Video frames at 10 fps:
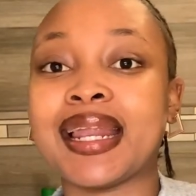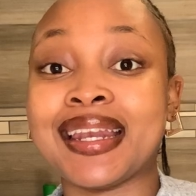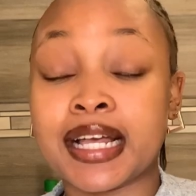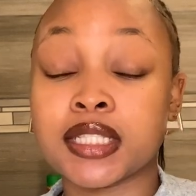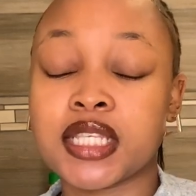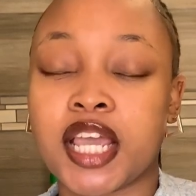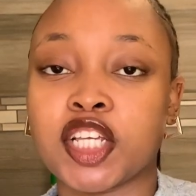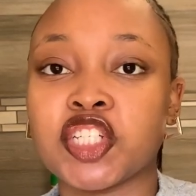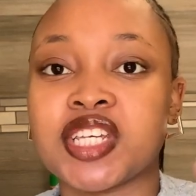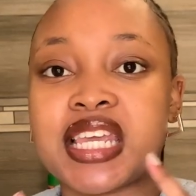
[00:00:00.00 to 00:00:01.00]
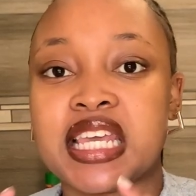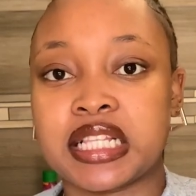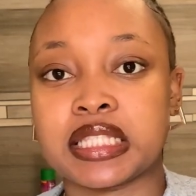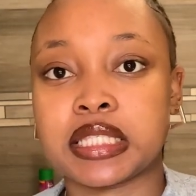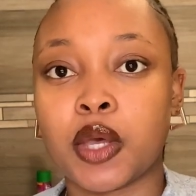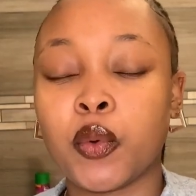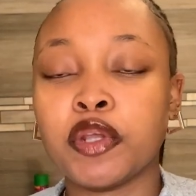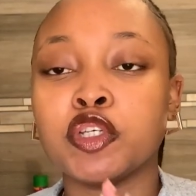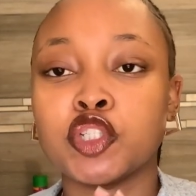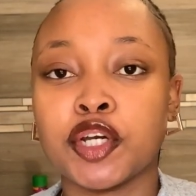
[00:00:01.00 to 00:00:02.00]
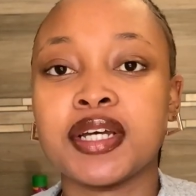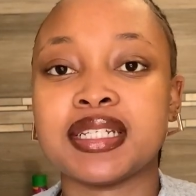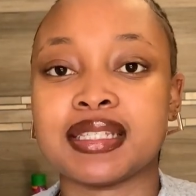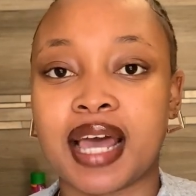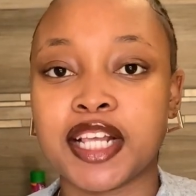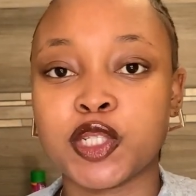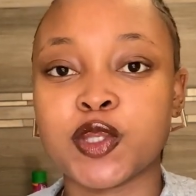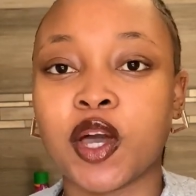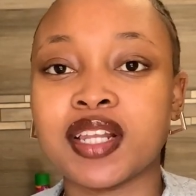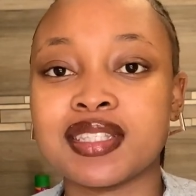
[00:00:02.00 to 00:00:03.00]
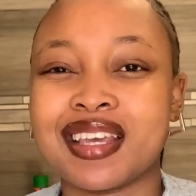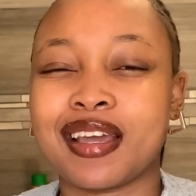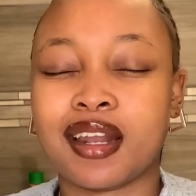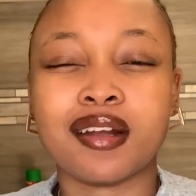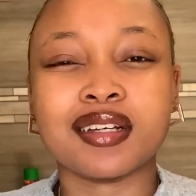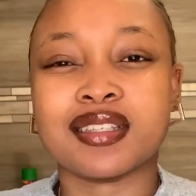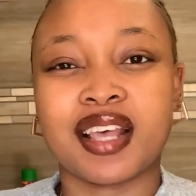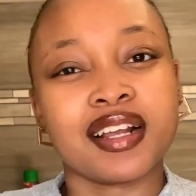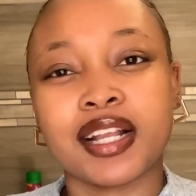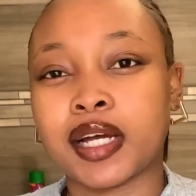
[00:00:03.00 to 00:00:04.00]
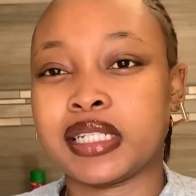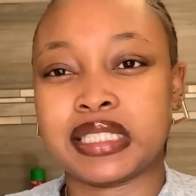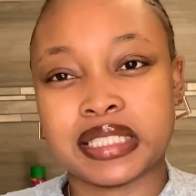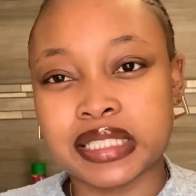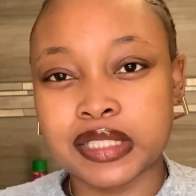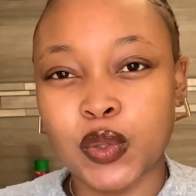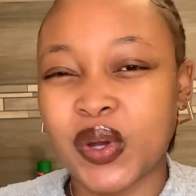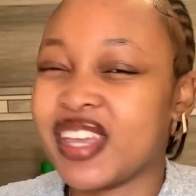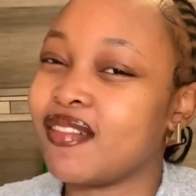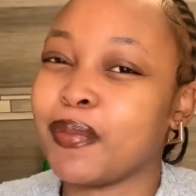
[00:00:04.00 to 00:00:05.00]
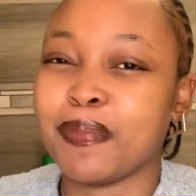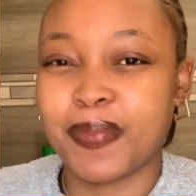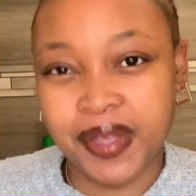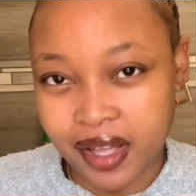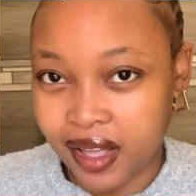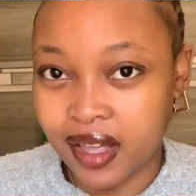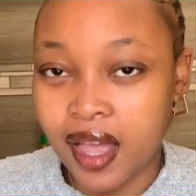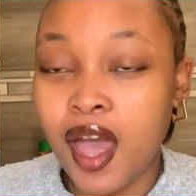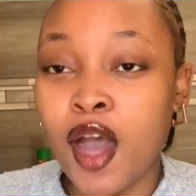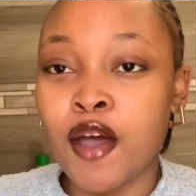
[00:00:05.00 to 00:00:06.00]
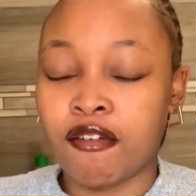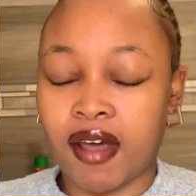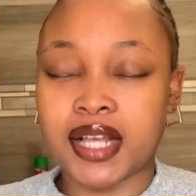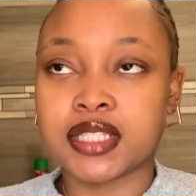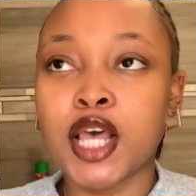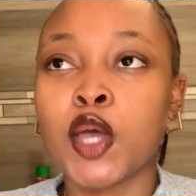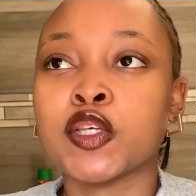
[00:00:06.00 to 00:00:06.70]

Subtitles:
nail tech, she eats. When you show her design, she's gonna take it out exactly how it is, or even better, right?